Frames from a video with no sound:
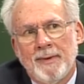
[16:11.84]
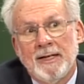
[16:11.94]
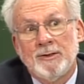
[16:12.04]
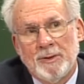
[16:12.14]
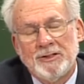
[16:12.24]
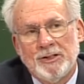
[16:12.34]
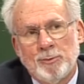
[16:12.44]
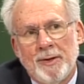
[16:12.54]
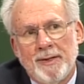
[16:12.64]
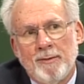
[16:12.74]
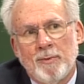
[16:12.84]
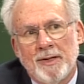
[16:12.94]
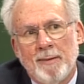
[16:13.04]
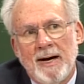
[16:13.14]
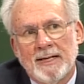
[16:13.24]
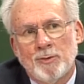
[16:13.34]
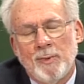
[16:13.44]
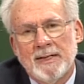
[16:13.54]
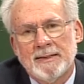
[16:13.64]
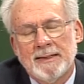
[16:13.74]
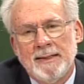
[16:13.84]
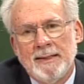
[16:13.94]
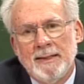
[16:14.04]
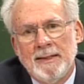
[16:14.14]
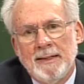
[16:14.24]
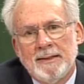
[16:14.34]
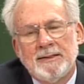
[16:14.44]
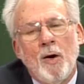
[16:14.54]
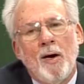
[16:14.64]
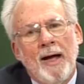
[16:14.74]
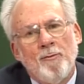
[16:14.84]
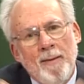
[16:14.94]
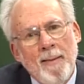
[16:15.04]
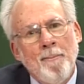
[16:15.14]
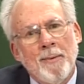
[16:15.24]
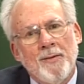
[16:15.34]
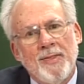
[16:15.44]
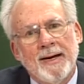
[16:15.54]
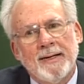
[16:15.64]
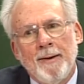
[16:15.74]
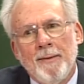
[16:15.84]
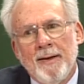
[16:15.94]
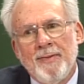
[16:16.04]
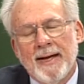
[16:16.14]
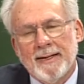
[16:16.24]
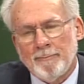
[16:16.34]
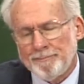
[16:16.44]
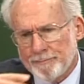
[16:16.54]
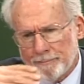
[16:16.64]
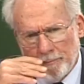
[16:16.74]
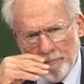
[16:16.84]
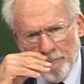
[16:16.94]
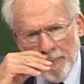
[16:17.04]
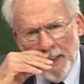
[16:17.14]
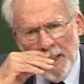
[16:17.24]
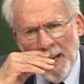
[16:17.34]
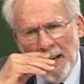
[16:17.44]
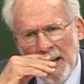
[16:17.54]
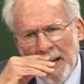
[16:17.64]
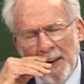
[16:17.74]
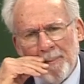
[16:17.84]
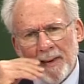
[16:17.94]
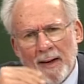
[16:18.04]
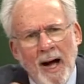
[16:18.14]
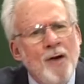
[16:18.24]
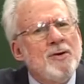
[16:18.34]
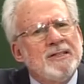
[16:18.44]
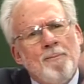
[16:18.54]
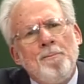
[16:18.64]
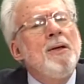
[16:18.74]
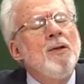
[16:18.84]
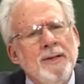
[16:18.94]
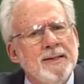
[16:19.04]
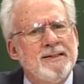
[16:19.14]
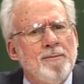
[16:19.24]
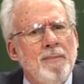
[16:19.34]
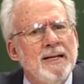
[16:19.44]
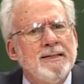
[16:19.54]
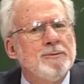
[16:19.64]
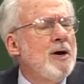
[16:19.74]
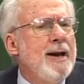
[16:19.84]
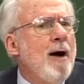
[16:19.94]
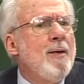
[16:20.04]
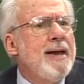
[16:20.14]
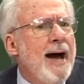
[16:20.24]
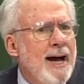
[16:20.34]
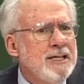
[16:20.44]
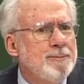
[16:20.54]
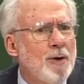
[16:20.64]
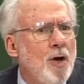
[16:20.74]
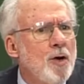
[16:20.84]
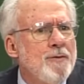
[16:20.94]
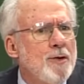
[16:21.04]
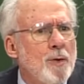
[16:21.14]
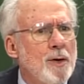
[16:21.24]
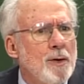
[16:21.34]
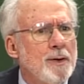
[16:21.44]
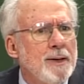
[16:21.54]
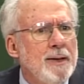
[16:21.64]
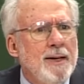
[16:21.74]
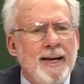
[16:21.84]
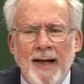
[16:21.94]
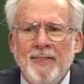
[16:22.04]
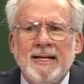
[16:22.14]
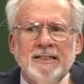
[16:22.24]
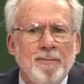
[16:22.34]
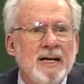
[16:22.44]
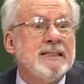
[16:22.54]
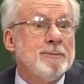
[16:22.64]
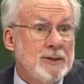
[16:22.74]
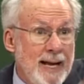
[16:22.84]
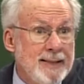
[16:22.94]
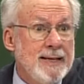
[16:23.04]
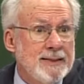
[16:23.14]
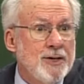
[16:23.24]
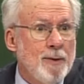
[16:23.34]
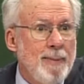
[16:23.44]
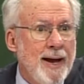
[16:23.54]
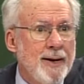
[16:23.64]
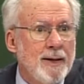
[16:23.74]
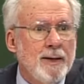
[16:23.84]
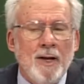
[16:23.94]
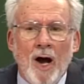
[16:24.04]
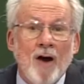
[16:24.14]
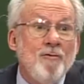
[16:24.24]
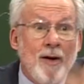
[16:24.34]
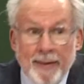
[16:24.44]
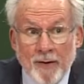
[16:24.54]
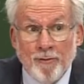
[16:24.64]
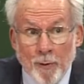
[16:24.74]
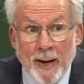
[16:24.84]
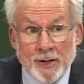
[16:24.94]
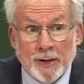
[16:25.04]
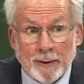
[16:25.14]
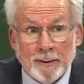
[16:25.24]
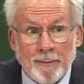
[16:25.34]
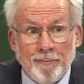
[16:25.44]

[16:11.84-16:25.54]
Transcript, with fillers: is, which is where the, where the mosque was. So, and remember that, that uh, hundreds of millions of Muslims are now in diaspora all over the world. And these Muslims, like these in Urbana, are very influential